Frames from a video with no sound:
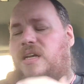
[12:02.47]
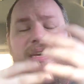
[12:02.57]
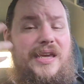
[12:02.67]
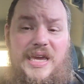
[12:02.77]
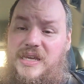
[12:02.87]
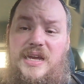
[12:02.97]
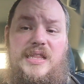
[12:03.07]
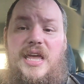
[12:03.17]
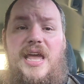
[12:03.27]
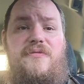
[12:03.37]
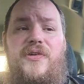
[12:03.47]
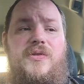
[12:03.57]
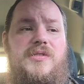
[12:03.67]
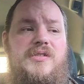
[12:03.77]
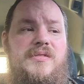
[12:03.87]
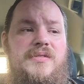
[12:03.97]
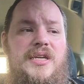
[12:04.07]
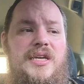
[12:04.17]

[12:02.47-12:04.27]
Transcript: it can kick you in the head, folks.